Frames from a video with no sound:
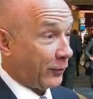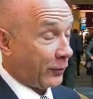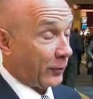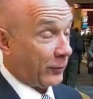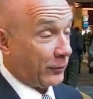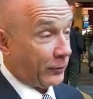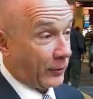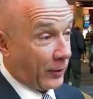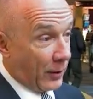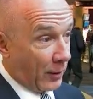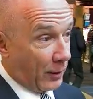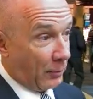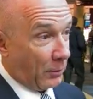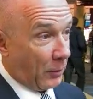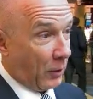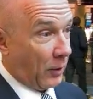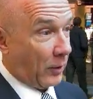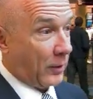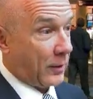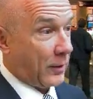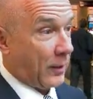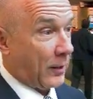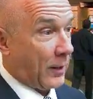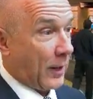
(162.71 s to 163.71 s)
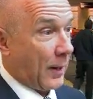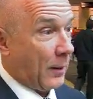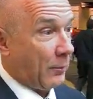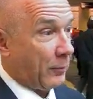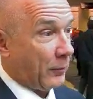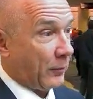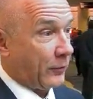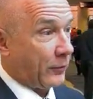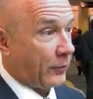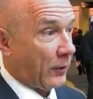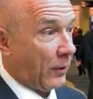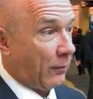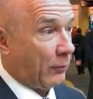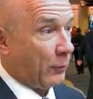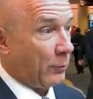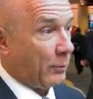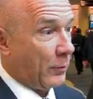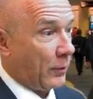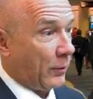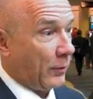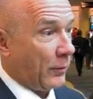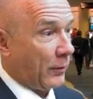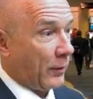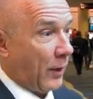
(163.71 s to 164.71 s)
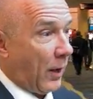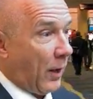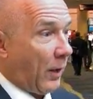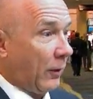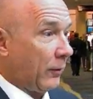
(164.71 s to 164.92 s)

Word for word: So it's got a market cap of $7 million.